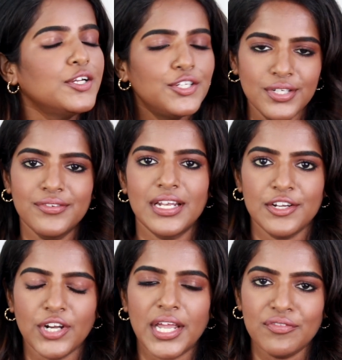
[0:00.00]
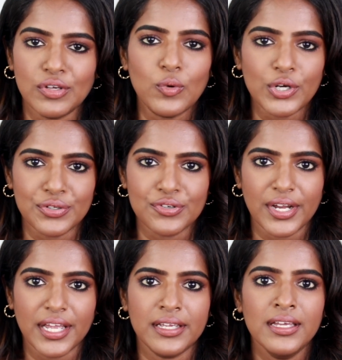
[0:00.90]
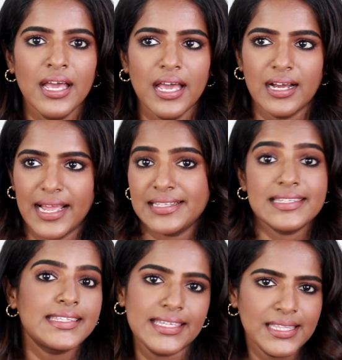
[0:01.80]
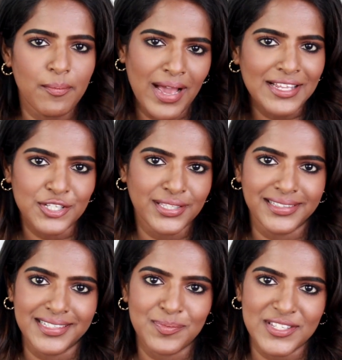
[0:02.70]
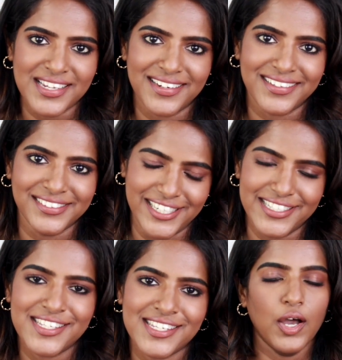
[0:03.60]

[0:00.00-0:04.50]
To give that a try if you want to try and see the magic that this mascara creates.